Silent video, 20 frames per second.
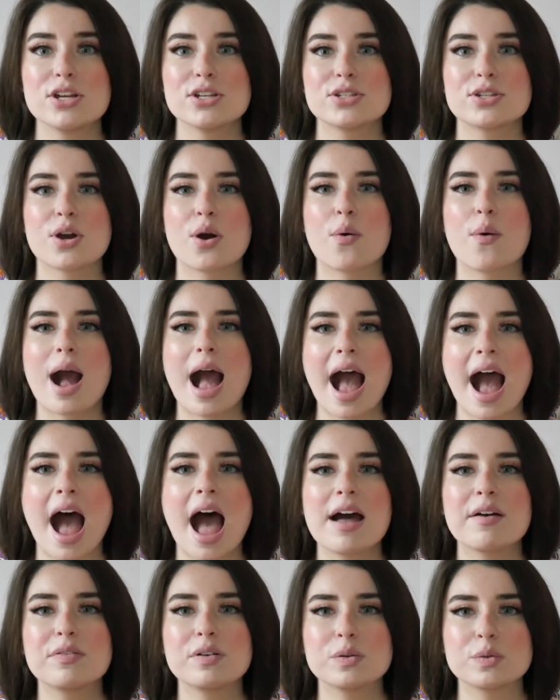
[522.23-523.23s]
So
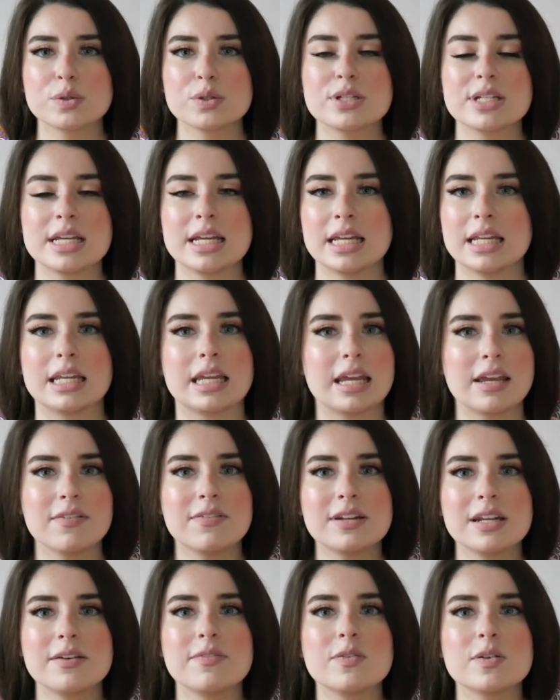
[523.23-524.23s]
have a routine,
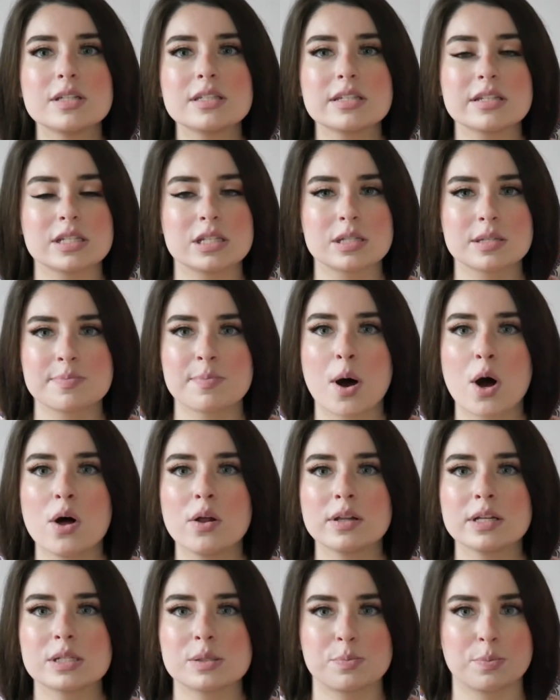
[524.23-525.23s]
even if it's as
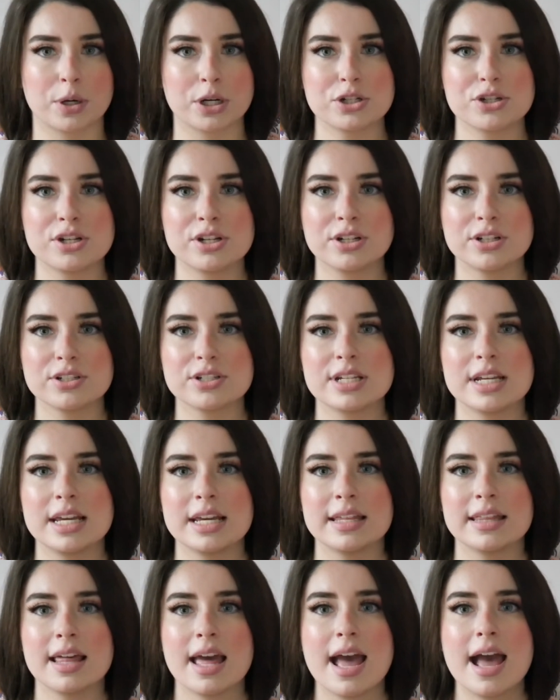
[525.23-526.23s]
small as brushing your
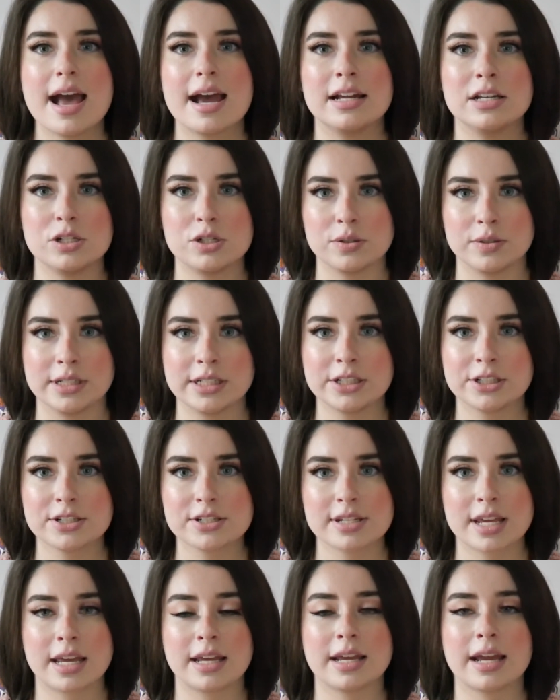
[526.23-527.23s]
teeth and doing your
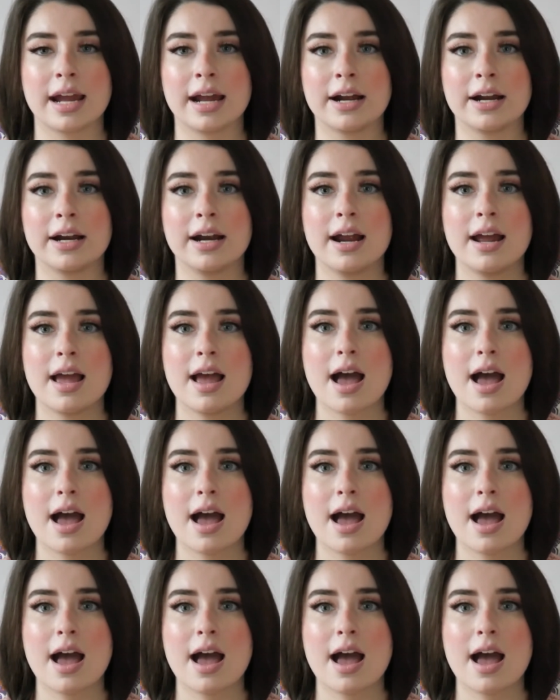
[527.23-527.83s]
skincare.